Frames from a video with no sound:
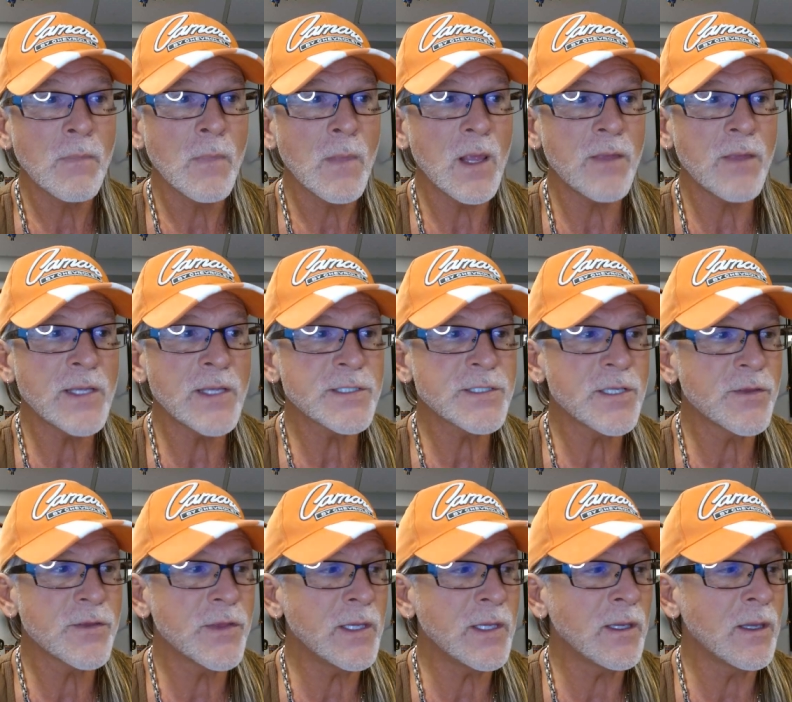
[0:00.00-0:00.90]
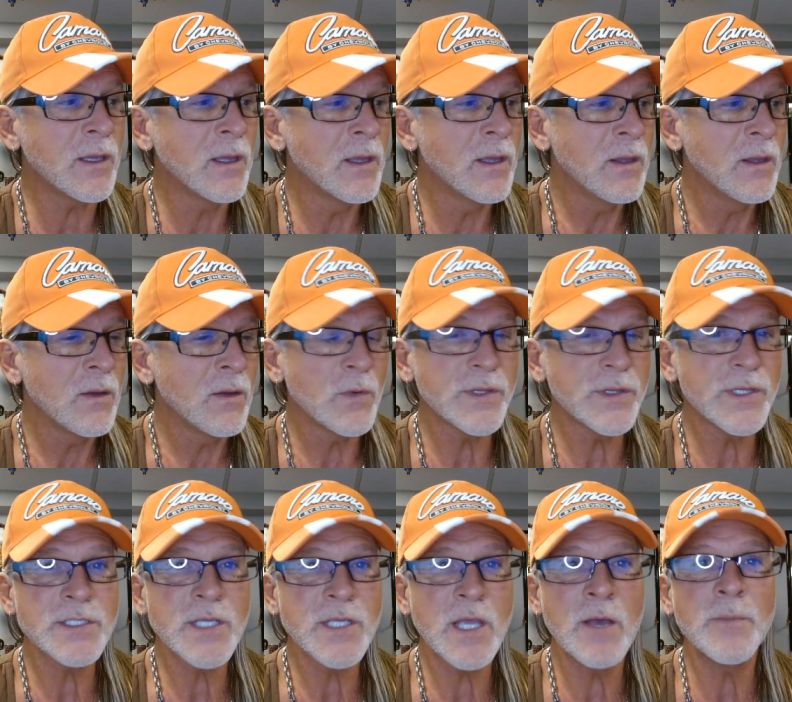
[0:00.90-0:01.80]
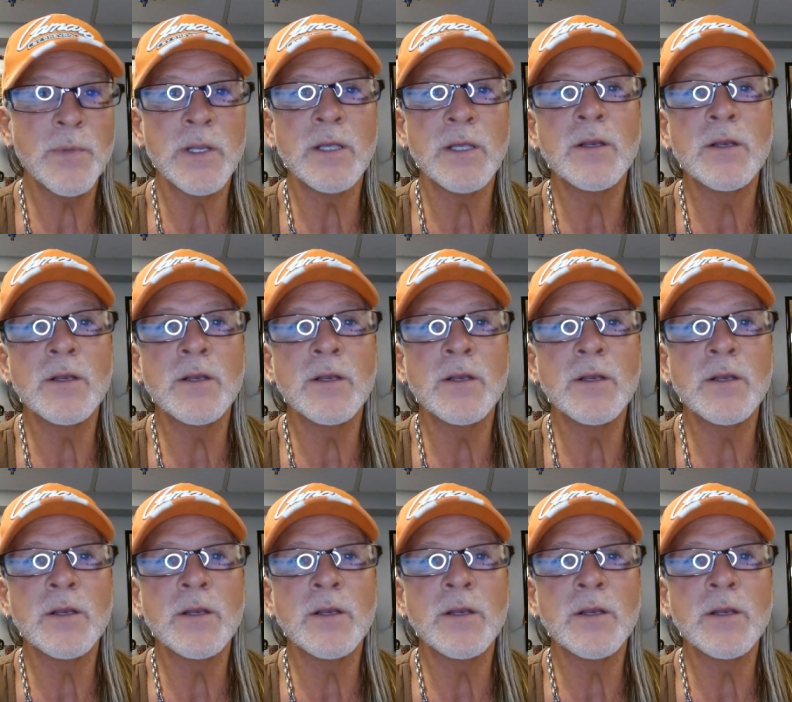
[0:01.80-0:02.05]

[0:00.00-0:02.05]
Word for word: And that's the thing with this company.